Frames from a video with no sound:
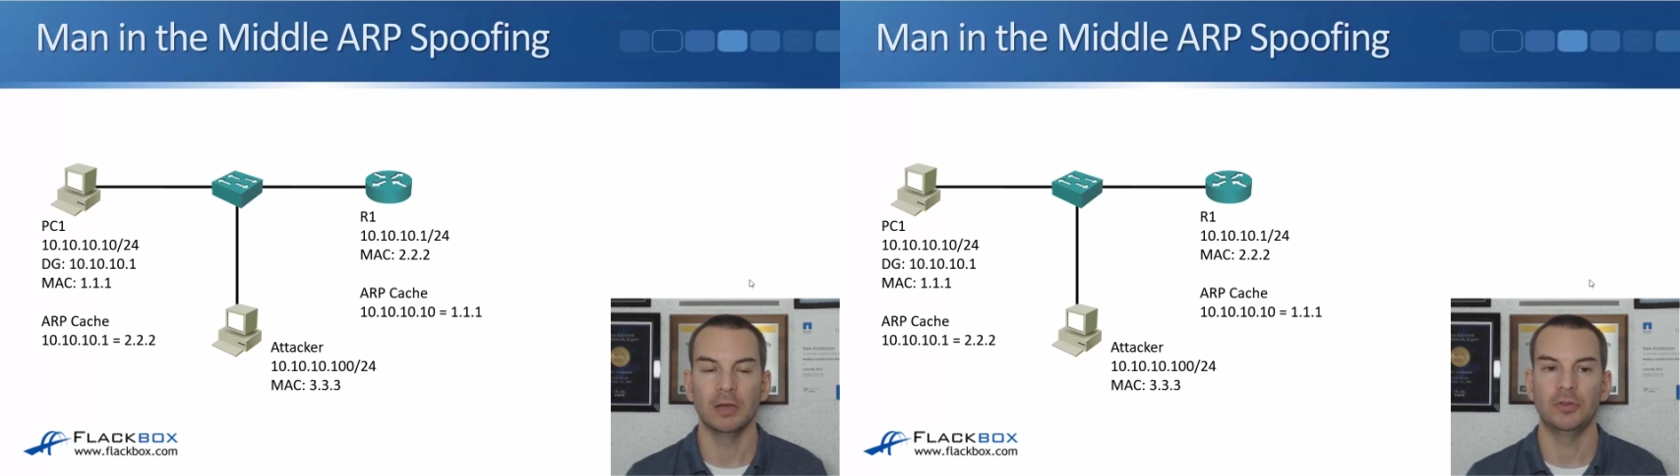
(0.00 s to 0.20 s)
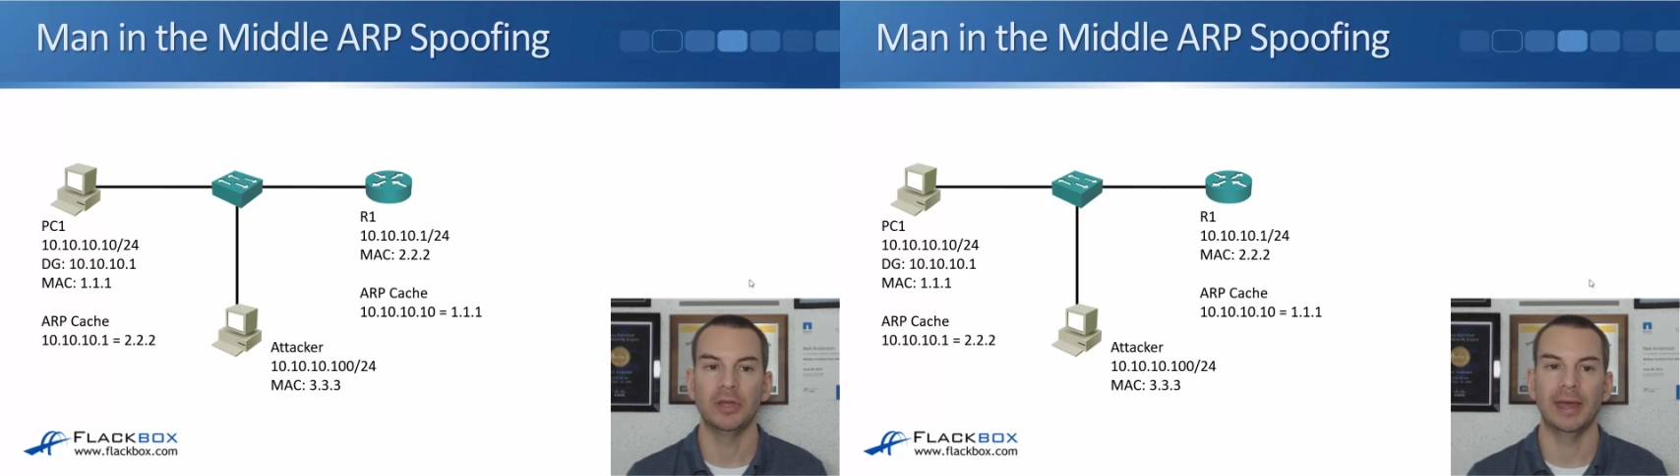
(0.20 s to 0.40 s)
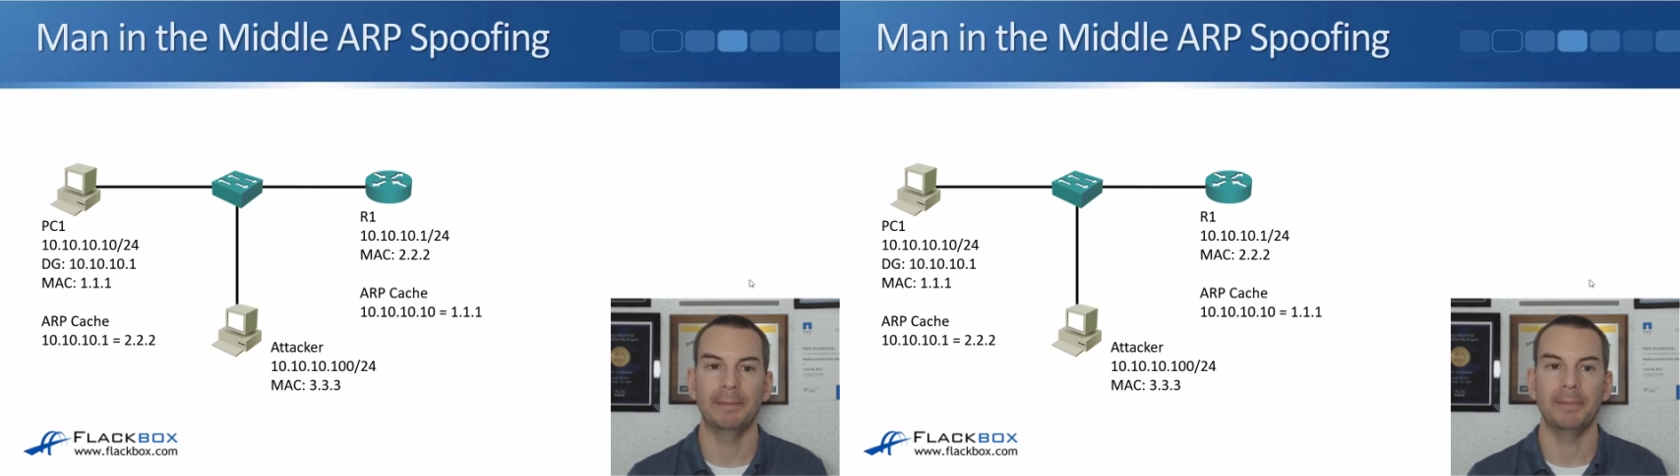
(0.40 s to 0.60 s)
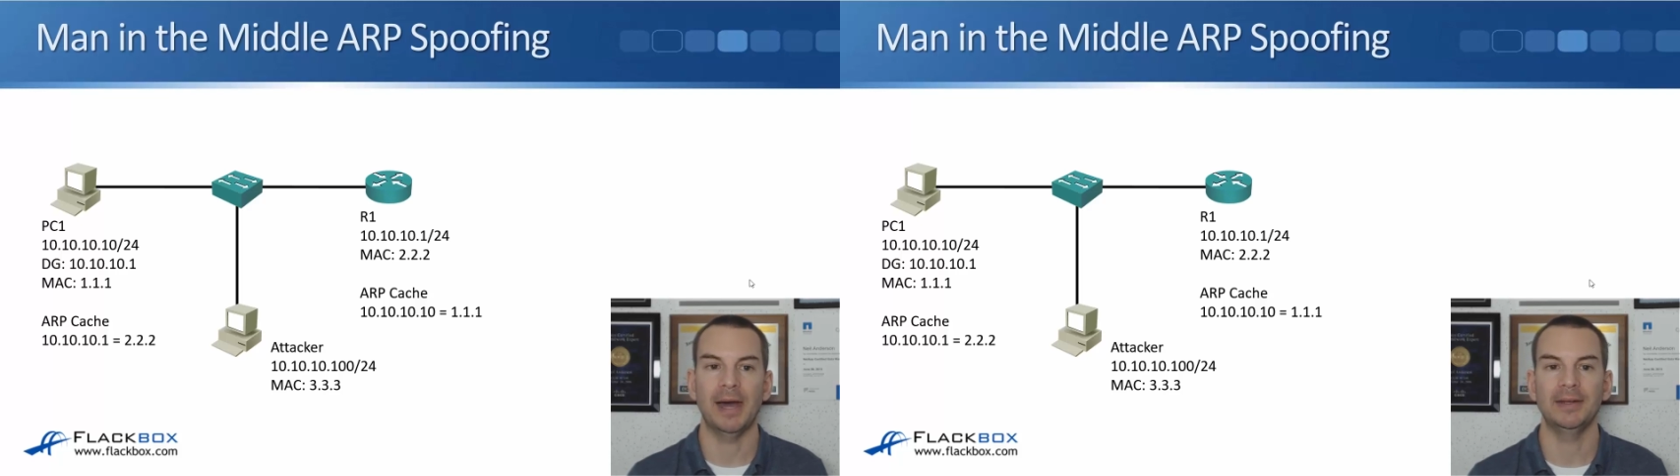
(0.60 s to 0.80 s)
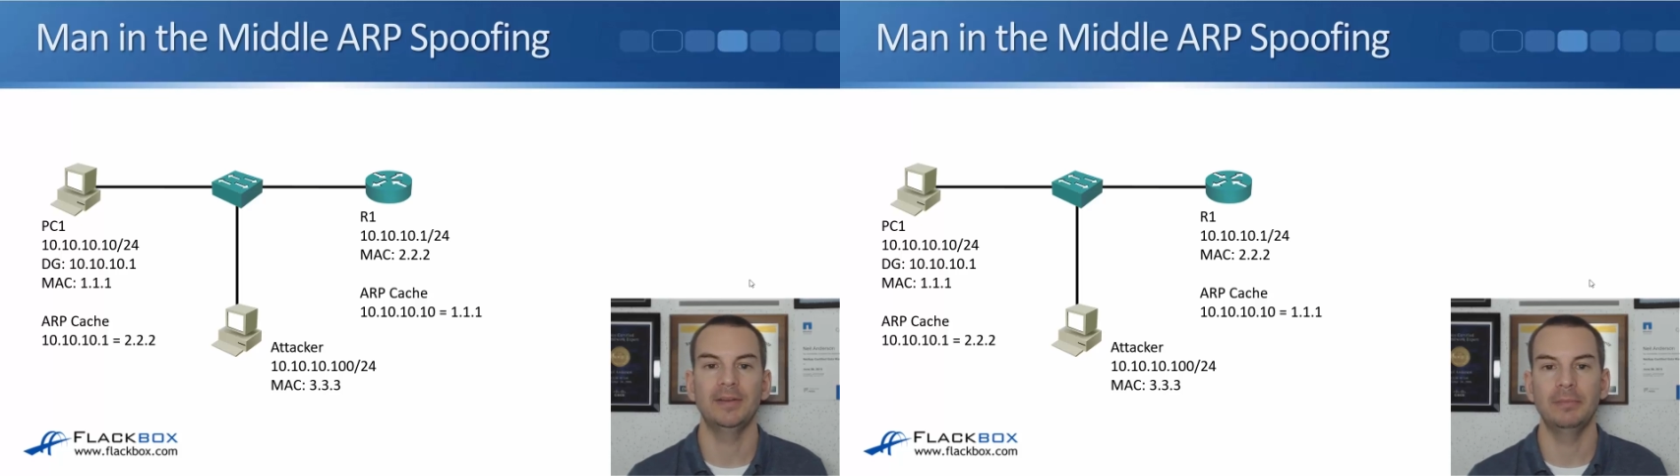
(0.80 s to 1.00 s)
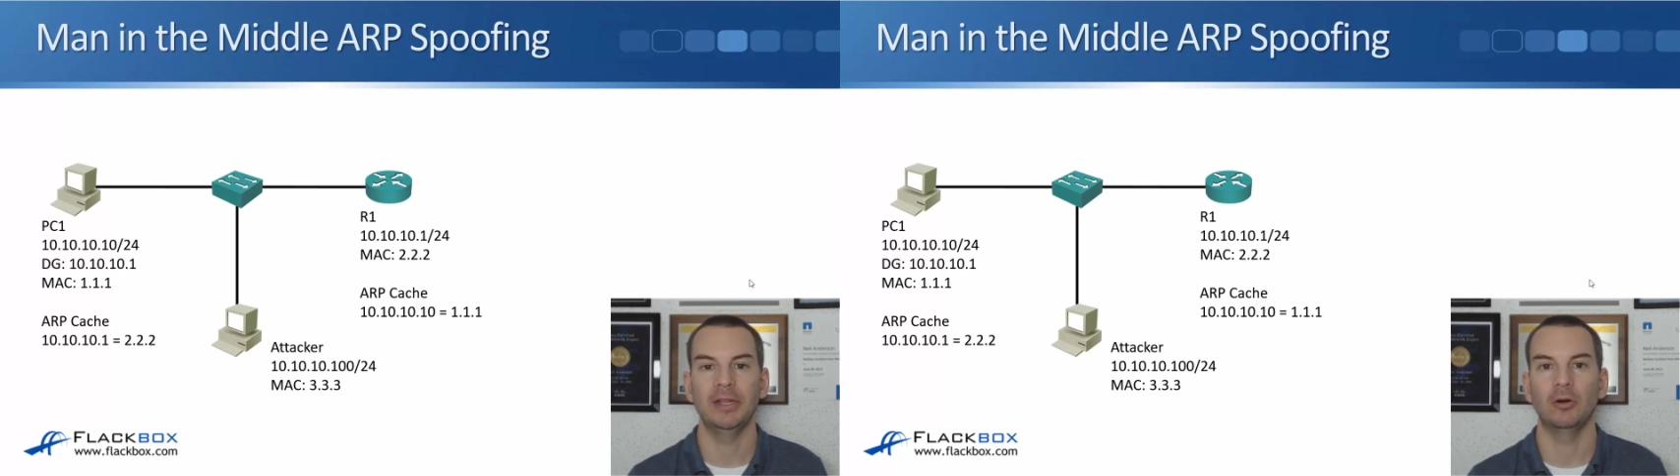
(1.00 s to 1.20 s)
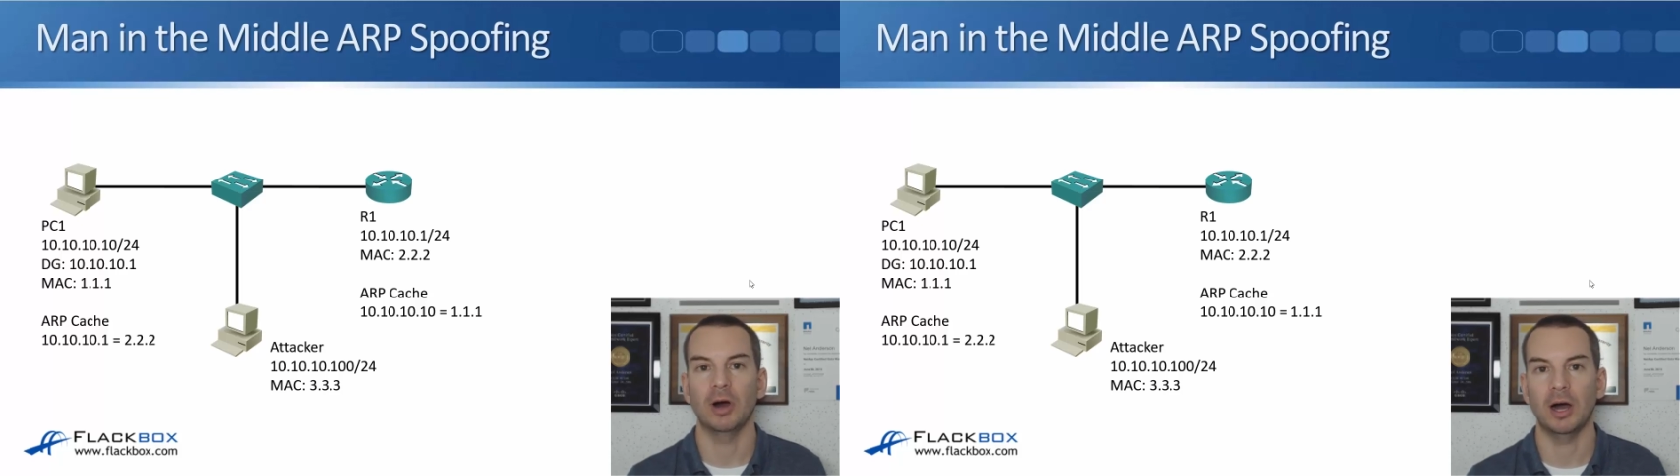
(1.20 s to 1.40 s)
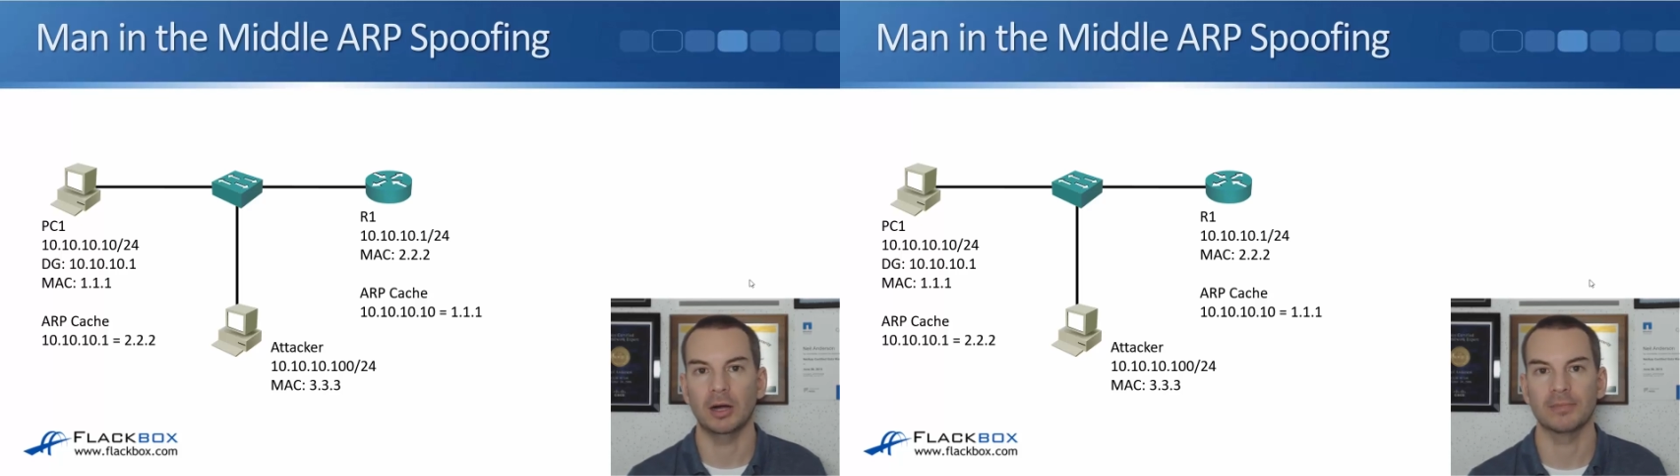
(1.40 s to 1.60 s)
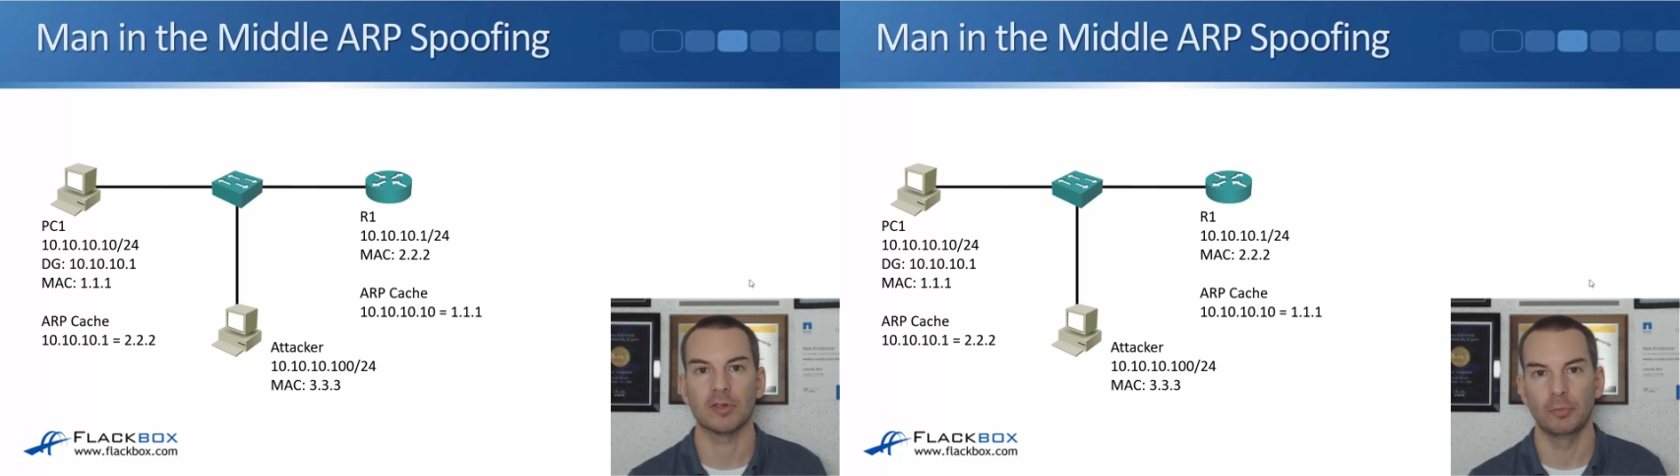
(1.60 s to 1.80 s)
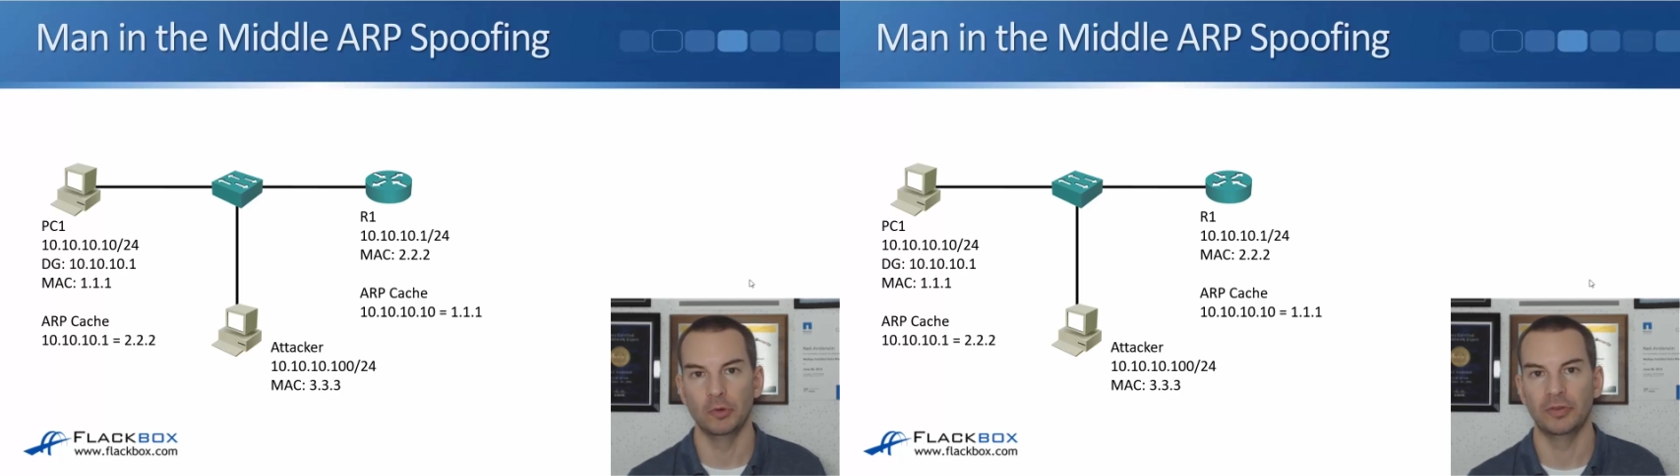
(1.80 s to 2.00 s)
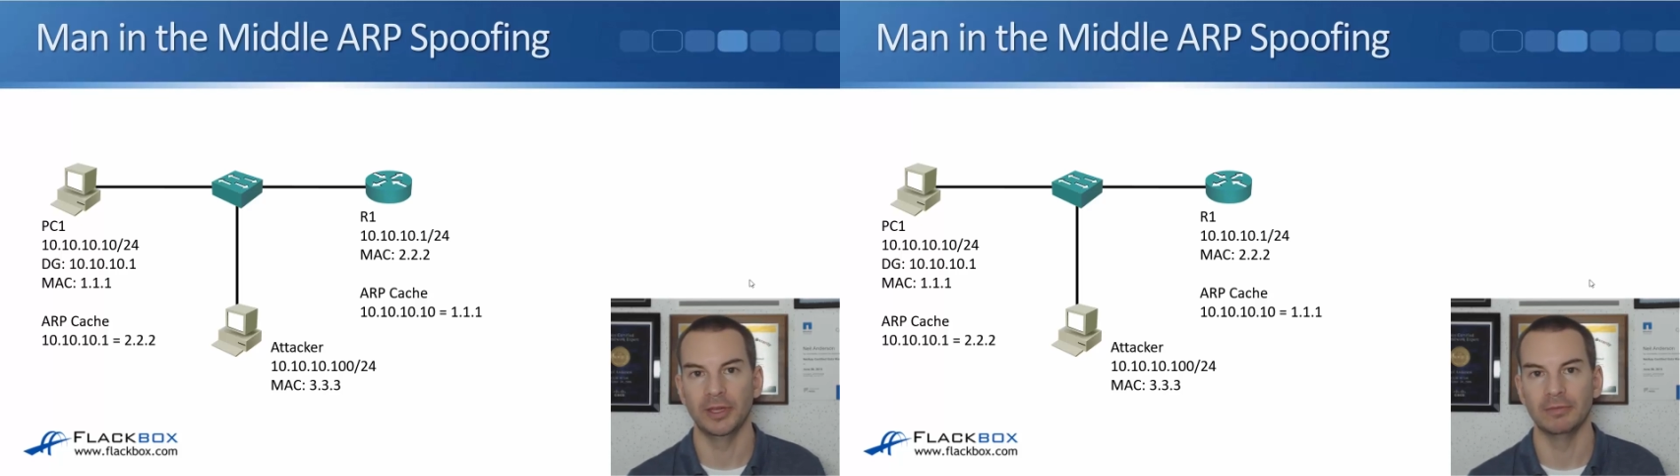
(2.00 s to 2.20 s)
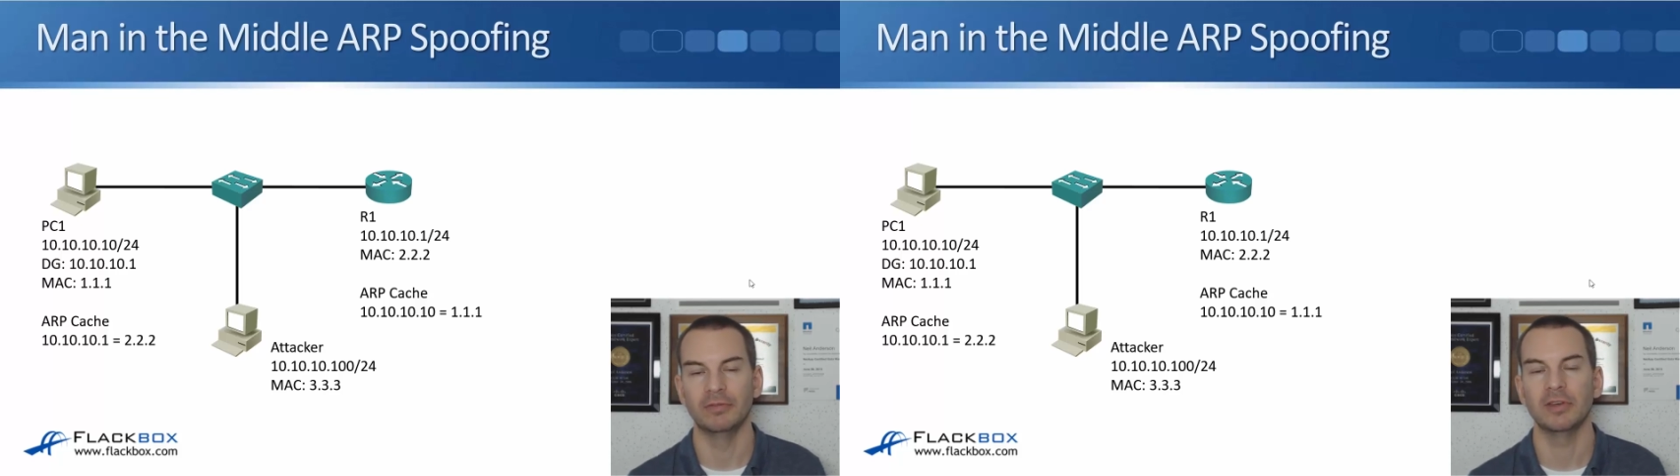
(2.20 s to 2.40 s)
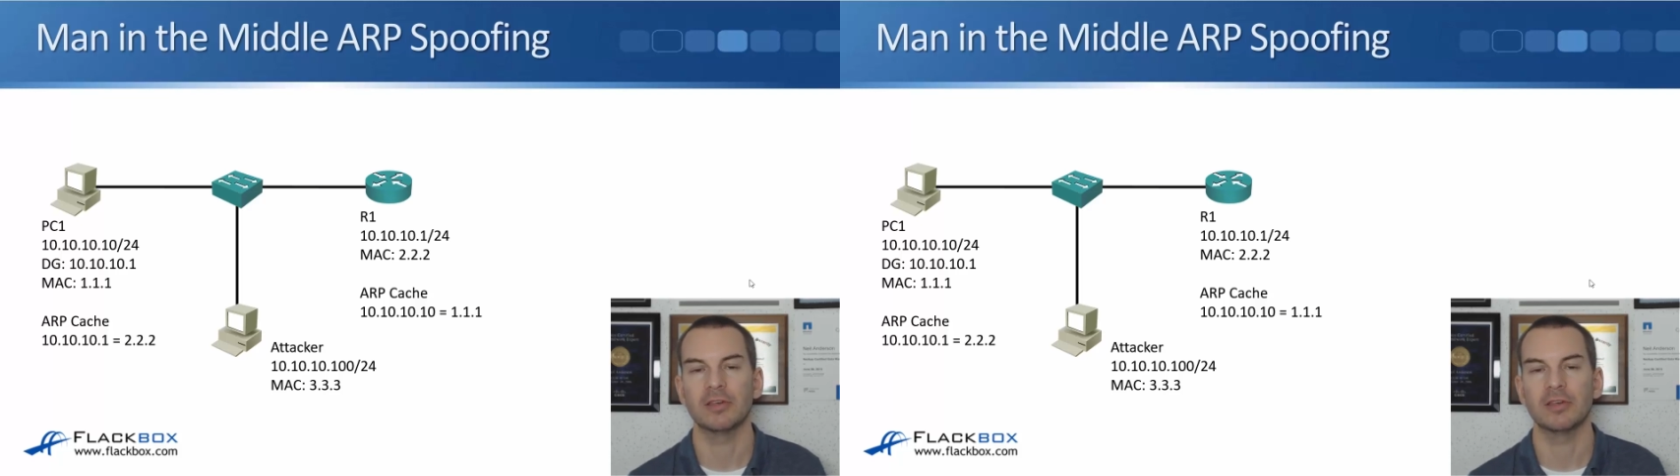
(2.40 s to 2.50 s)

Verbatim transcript: If you get man-in-the-middle ARP spoofing,